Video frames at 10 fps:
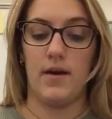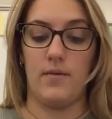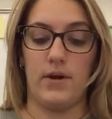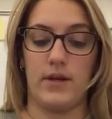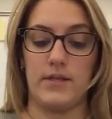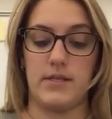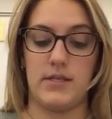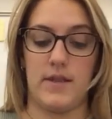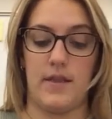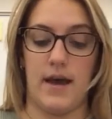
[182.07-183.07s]
and we're going to
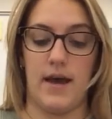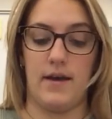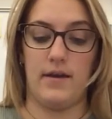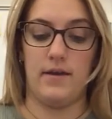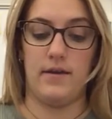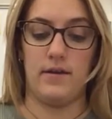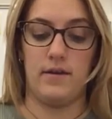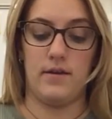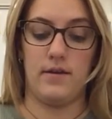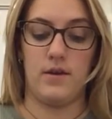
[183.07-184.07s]
sit that
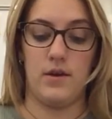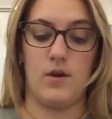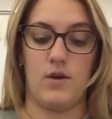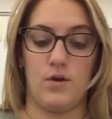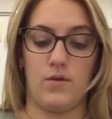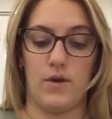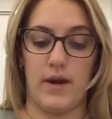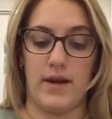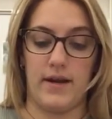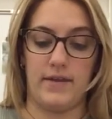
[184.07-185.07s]

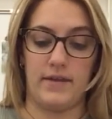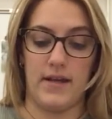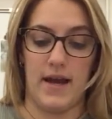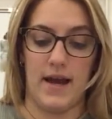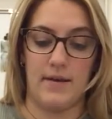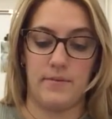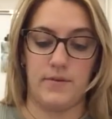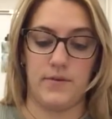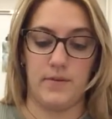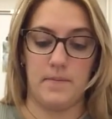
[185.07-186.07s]
right on the
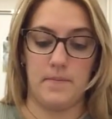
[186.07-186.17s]
tabs.